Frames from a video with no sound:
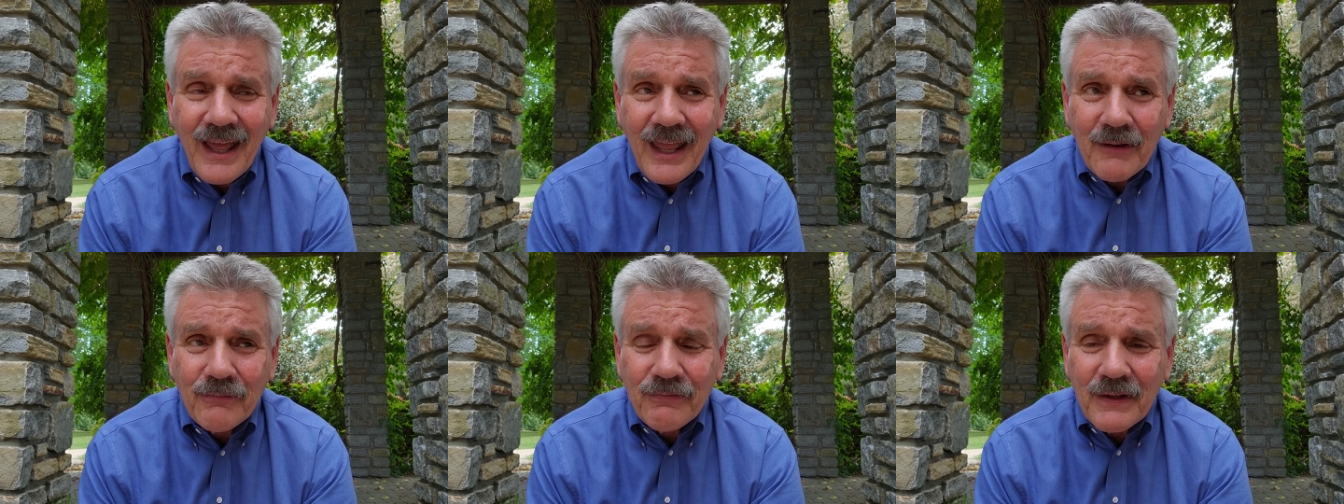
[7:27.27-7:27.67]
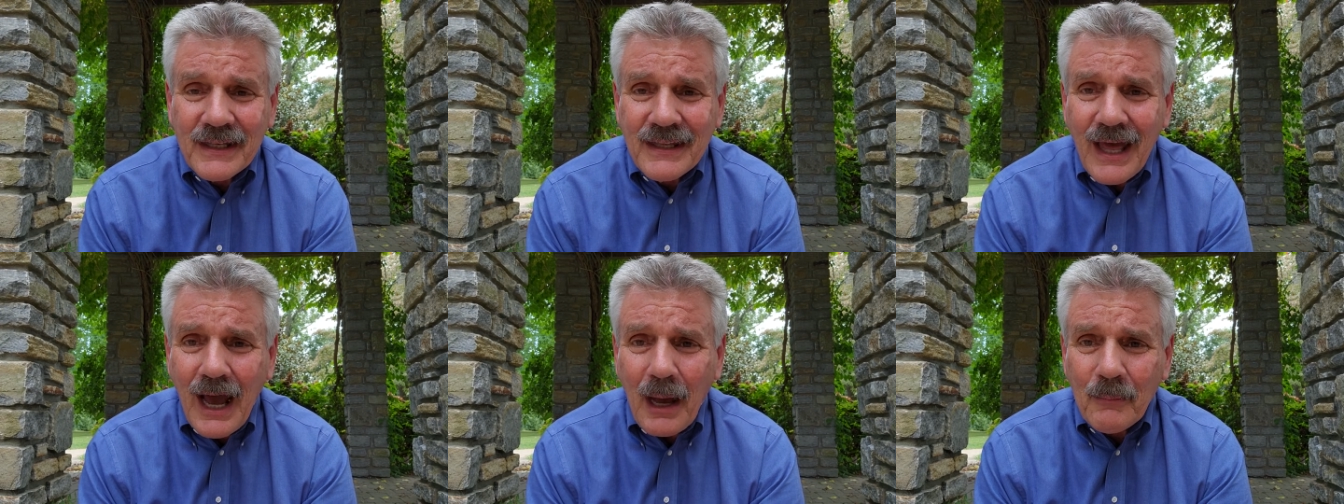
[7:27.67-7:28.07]
a
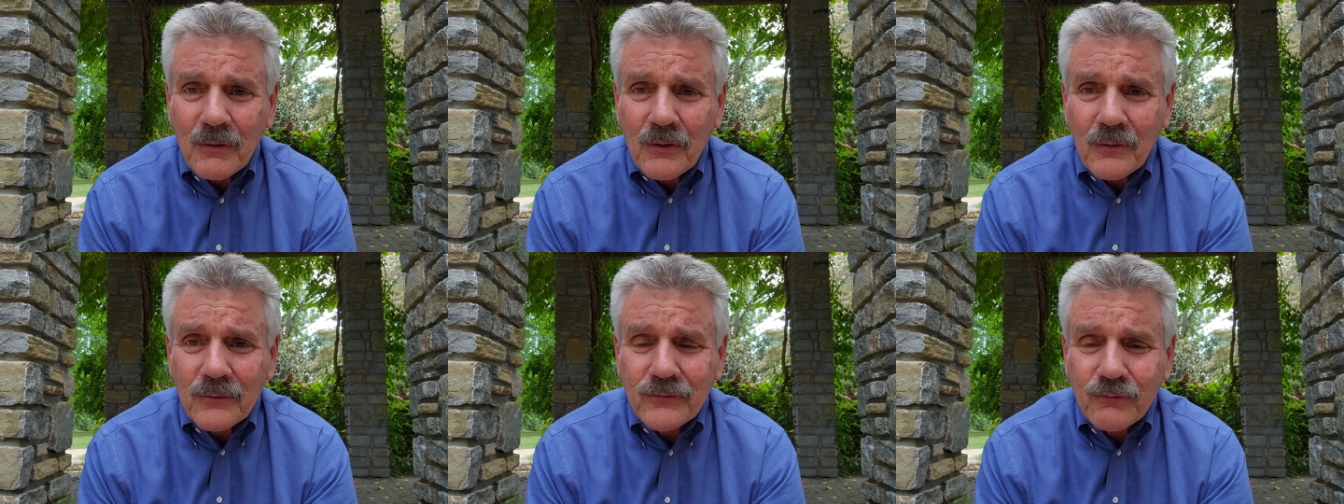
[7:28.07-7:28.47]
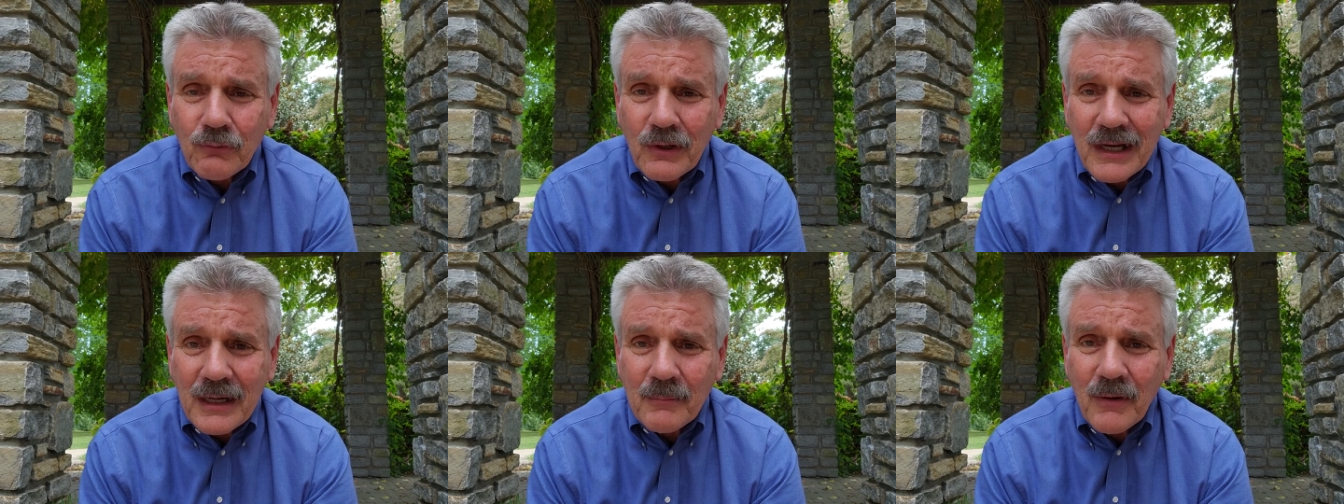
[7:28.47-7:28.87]
phenomenal
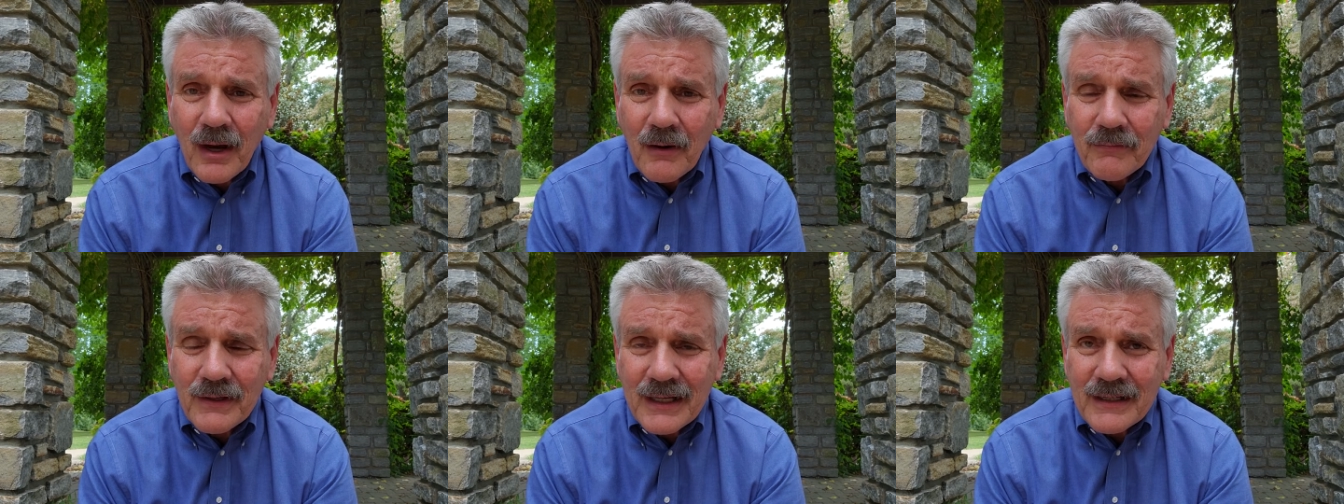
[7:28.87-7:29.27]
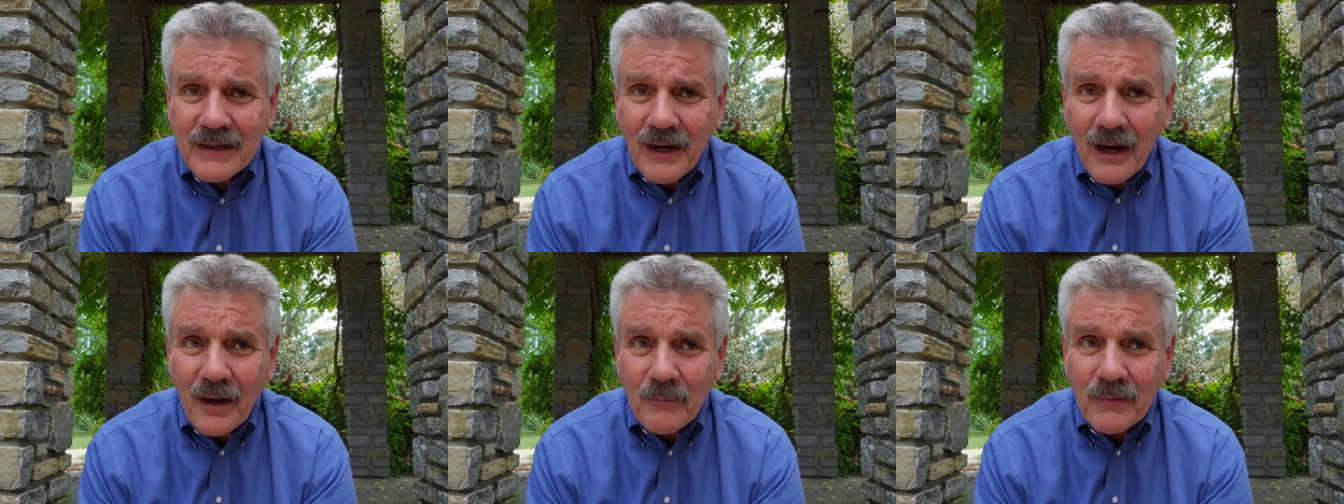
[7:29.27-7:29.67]
stream of
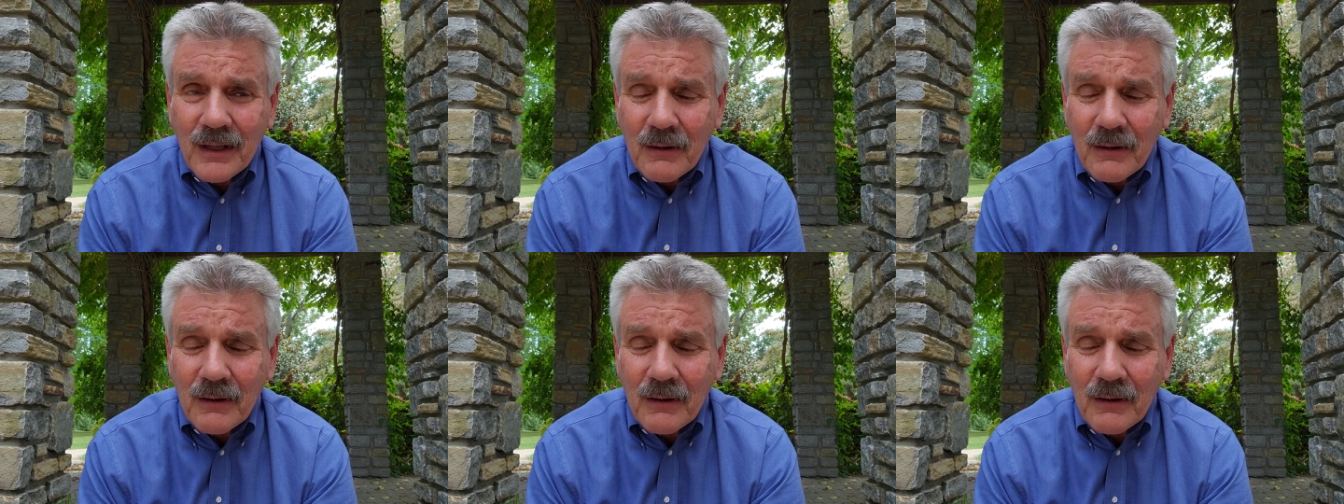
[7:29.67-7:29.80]
income.